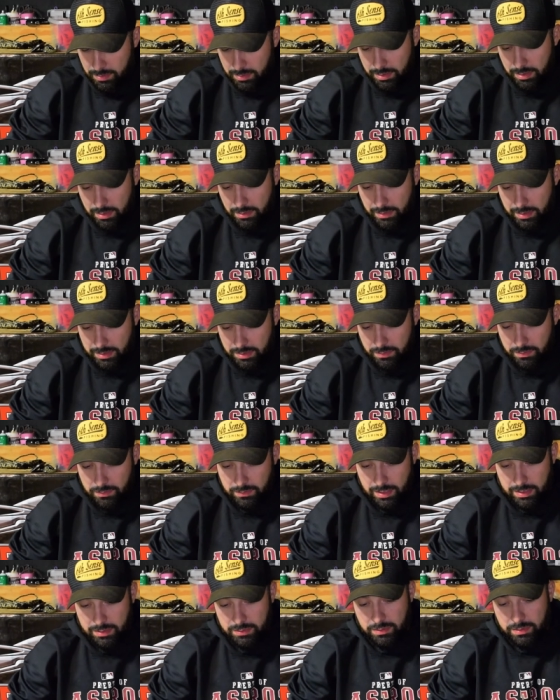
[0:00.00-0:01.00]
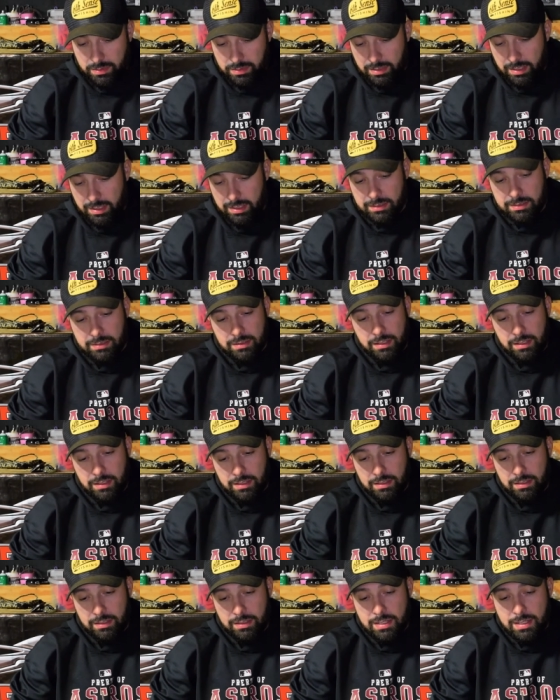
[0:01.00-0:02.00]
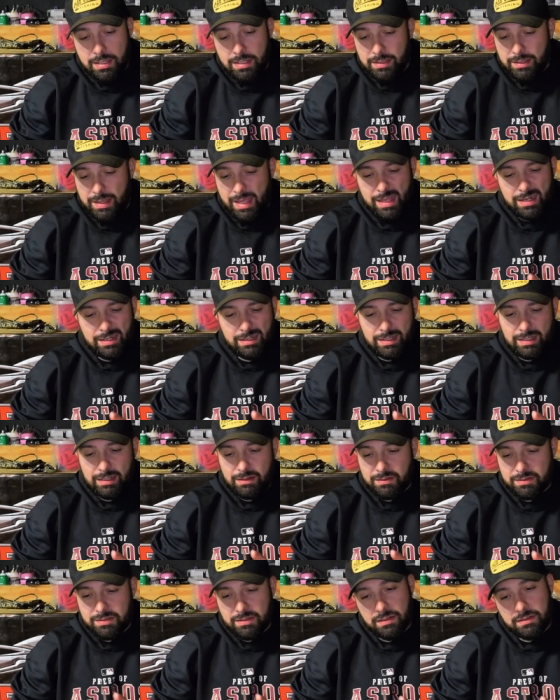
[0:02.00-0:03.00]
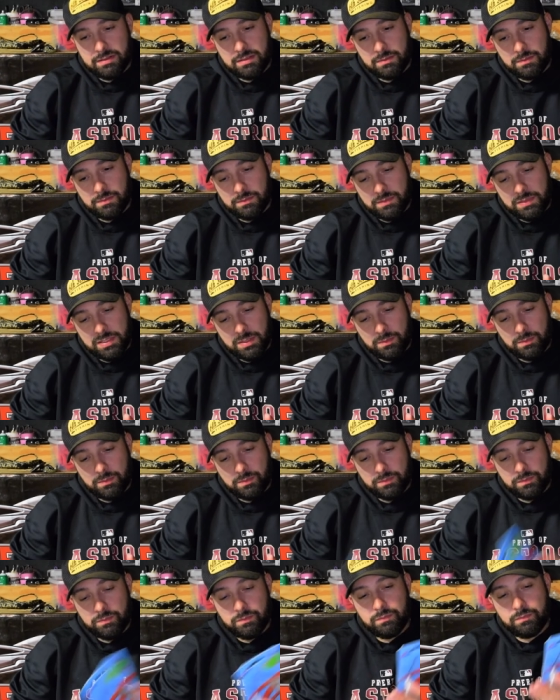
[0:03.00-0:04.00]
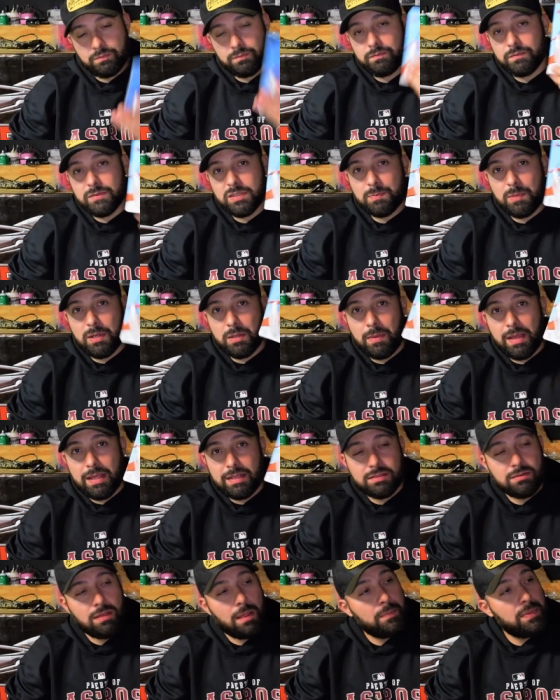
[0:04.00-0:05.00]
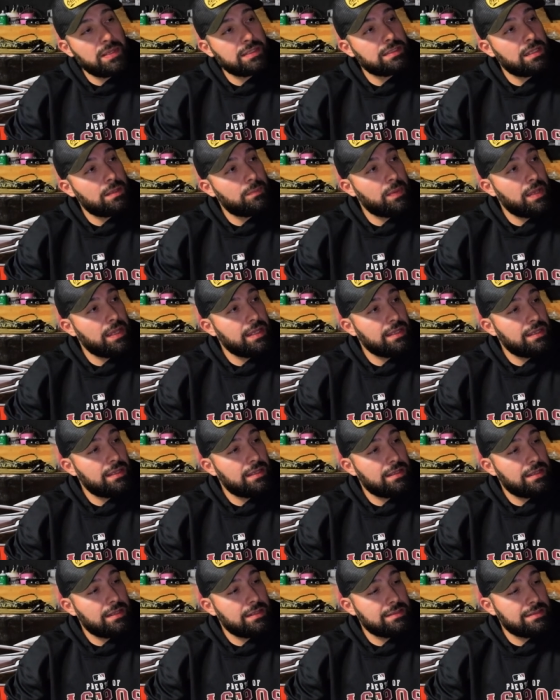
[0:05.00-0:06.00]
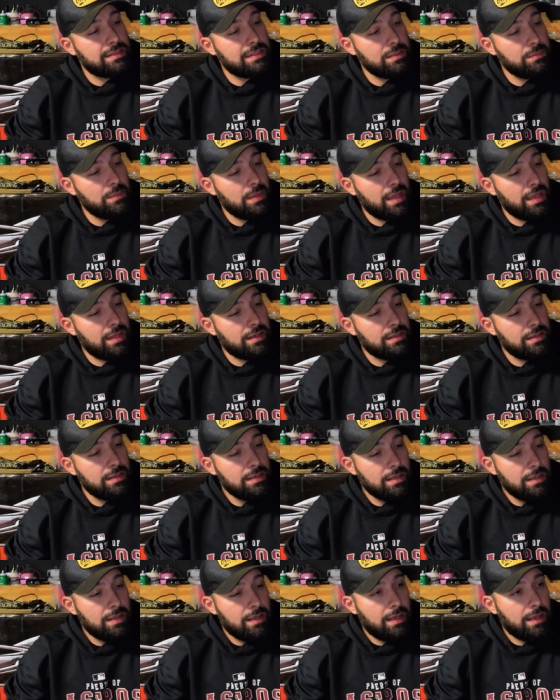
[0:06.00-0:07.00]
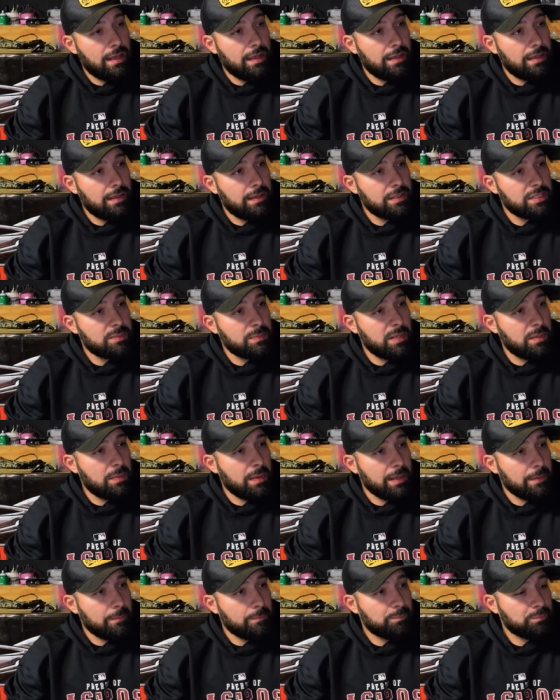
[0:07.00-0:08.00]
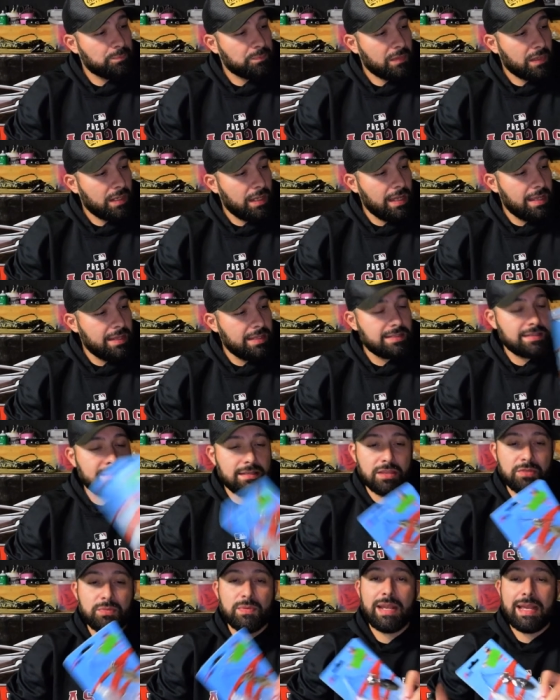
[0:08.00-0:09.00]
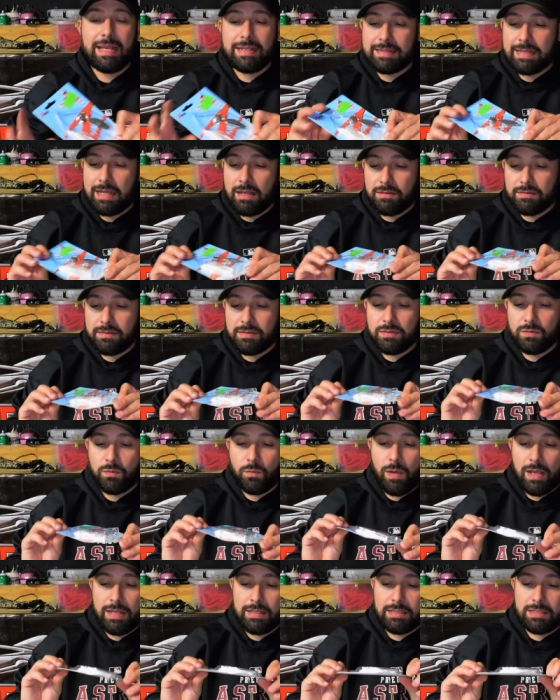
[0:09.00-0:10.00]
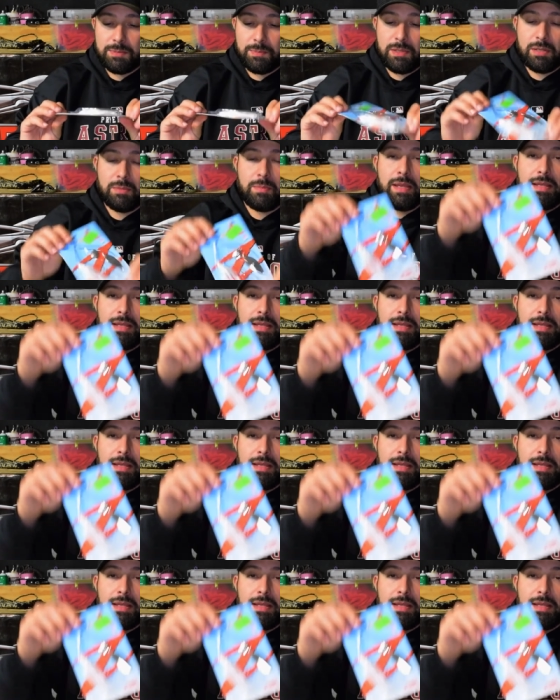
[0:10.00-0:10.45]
you know they do they do good things. Uh, they had a clearance on some some spinnerbait, so I picked up a, uh, a Z-Man uh, spinnerbait, and this is a 3 8 ounce white spinnerbait.